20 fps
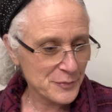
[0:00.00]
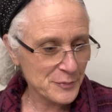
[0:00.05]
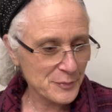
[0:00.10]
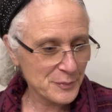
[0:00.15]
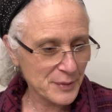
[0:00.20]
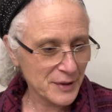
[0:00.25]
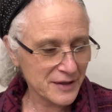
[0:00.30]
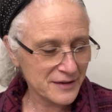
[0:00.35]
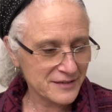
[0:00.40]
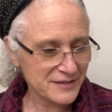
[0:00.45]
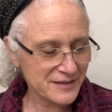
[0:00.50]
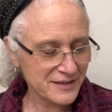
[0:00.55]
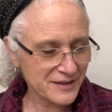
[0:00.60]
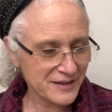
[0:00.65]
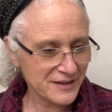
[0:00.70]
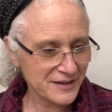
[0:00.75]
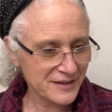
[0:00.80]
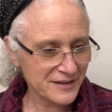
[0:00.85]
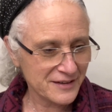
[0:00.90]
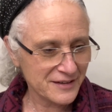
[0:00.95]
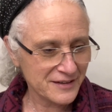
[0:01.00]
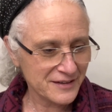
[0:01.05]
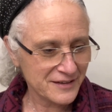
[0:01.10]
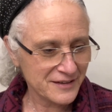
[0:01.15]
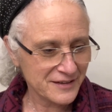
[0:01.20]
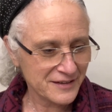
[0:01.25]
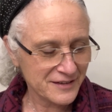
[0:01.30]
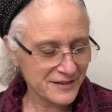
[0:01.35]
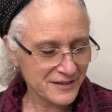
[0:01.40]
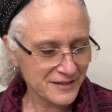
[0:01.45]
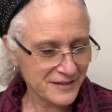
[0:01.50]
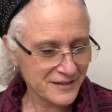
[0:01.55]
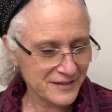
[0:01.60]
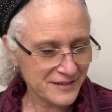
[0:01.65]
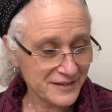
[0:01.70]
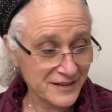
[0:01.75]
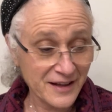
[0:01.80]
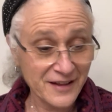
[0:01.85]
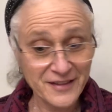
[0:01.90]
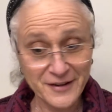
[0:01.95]
But
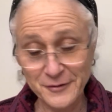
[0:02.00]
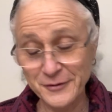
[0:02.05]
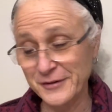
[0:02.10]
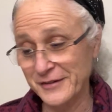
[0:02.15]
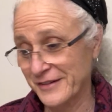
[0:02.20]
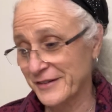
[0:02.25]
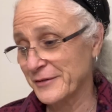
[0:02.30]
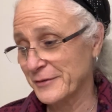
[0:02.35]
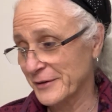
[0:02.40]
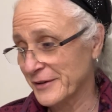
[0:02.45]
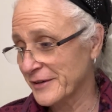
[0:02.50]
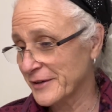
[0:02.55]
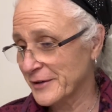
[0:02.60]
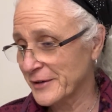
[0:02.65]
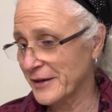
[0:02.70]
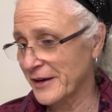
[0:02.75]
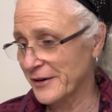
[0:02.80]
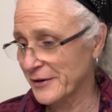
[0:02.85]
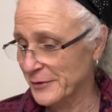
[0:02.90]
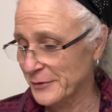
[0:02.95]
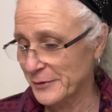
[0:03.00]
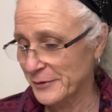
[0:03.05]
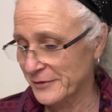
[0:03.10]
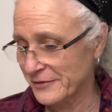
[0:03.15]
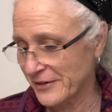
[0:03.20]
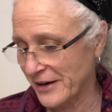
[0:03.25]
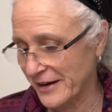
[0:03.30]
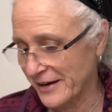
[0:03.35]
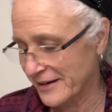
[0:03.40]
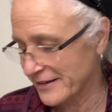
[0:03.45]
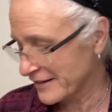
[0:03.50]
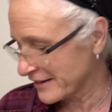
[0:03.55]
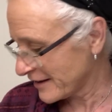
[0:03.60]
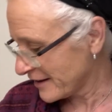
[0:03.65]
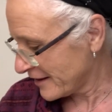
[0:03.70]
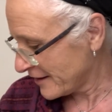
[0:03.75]
yeah, that was just really a cool find.